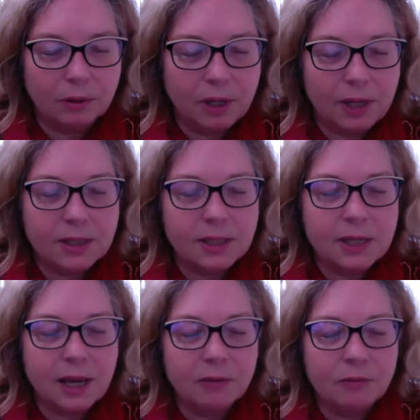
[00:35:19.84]
and
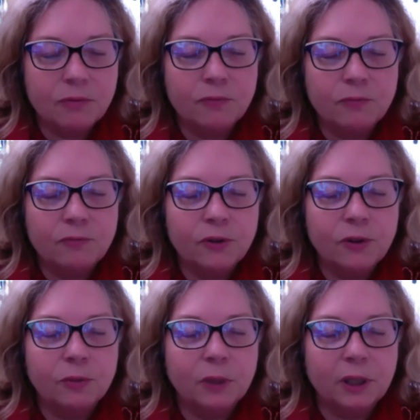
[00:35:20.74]
stand
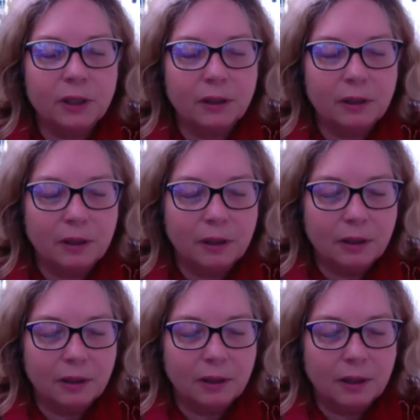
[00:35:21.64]
firmly
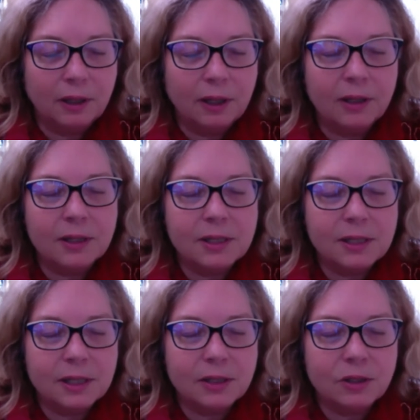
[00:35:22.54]
in the
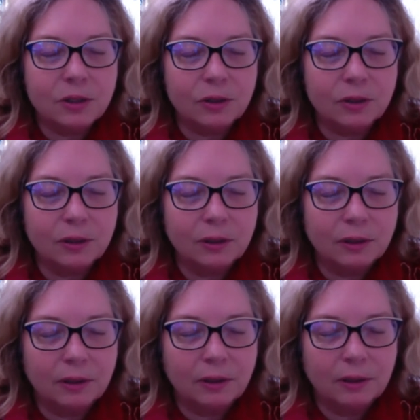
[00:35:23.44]
center
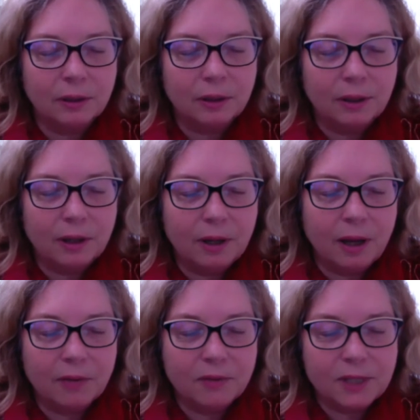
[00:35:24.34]

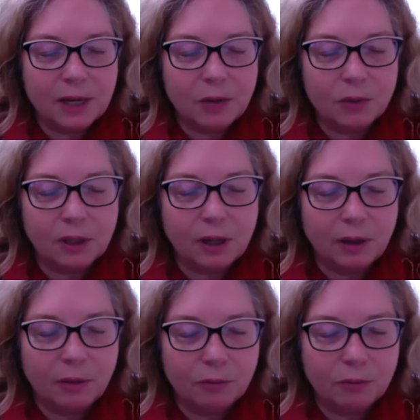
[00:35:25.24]
of sacred love.